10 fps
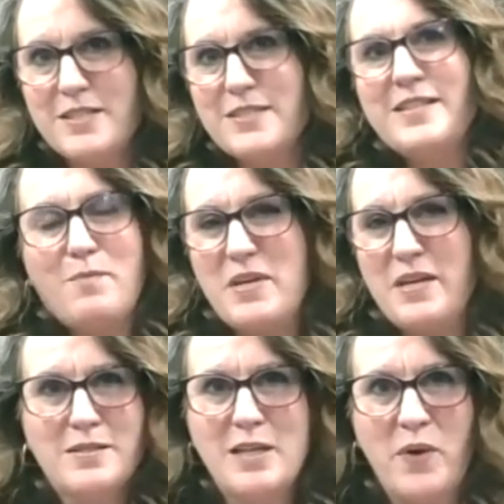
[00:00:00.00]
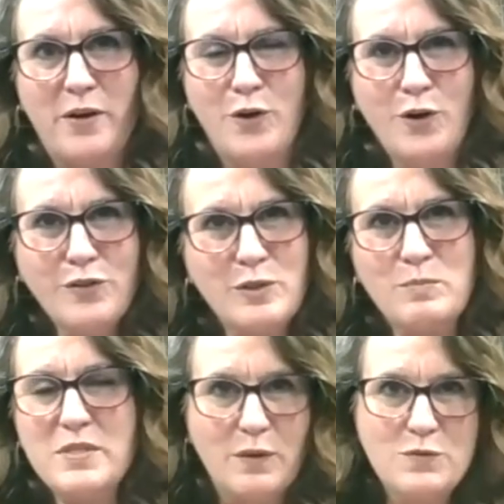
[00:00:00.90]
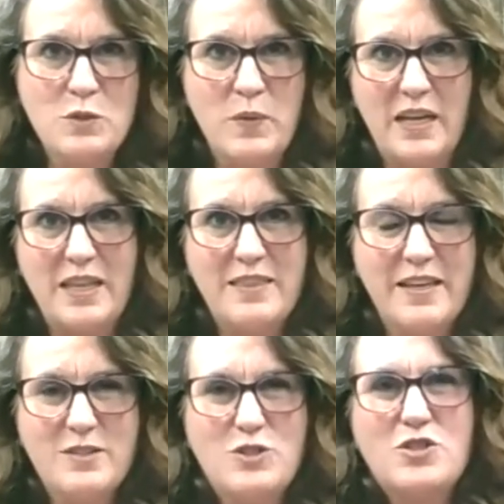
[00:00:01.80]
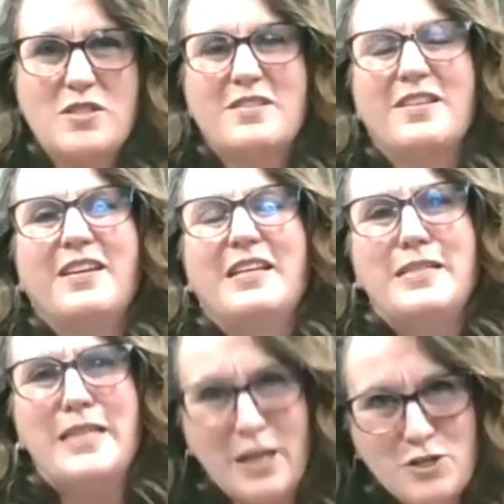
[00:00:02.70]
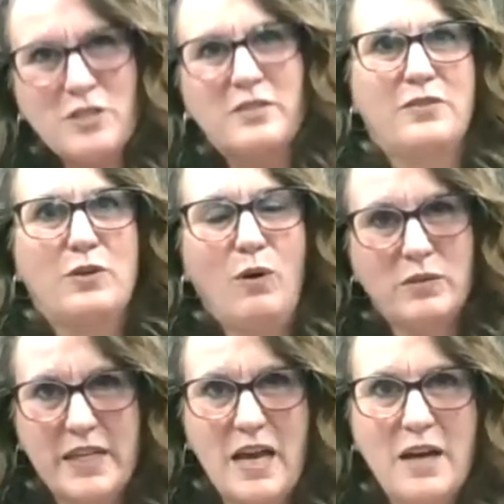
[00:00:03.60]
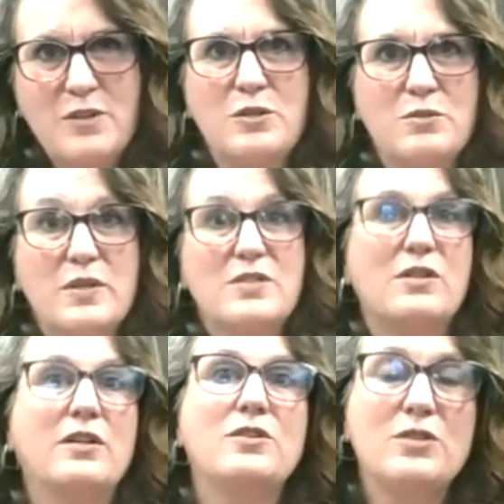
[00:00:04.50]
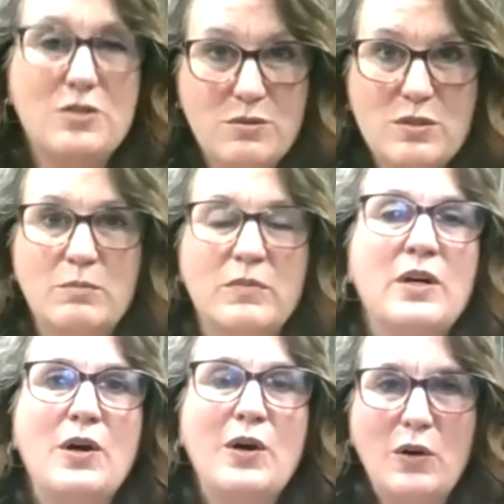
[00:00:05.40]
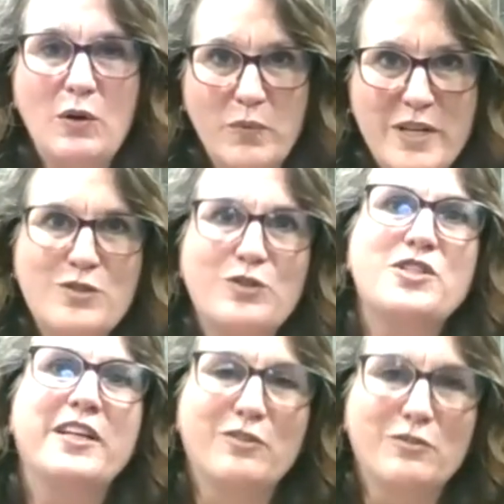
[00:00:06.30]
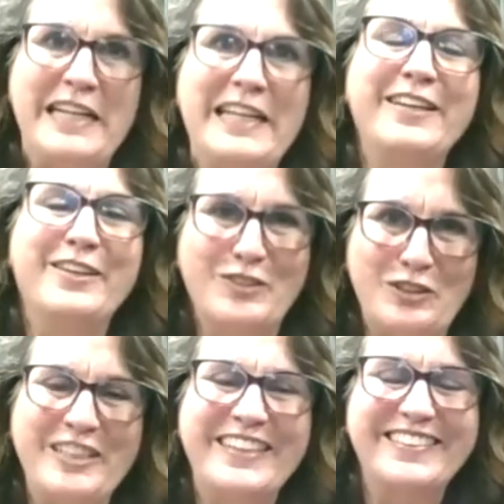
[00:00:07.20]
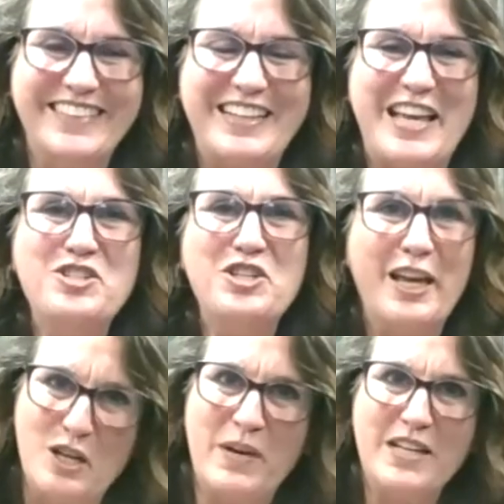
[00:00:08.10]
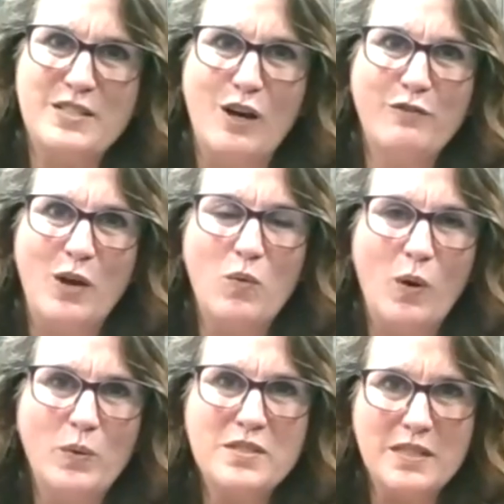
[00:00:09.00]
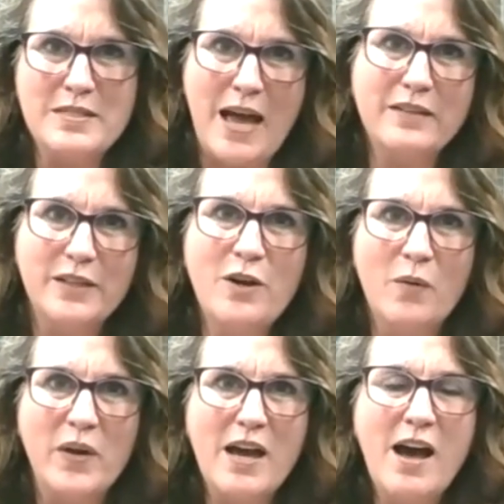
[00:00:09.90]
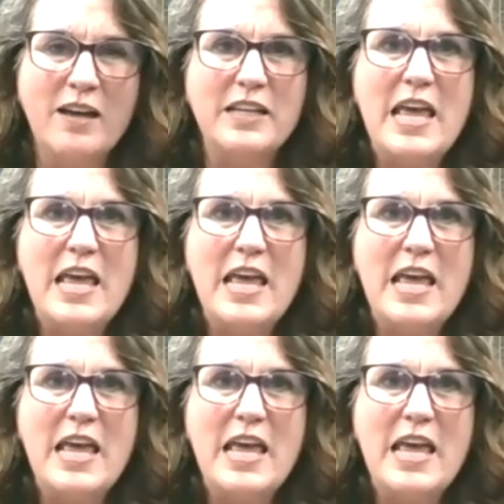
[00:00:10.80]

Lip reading: It's not because they went and hurt themselves doing anything. It's just tension that they're holding on to. So I started to do some researching and reading and learning and educating myself on what was exactly going on.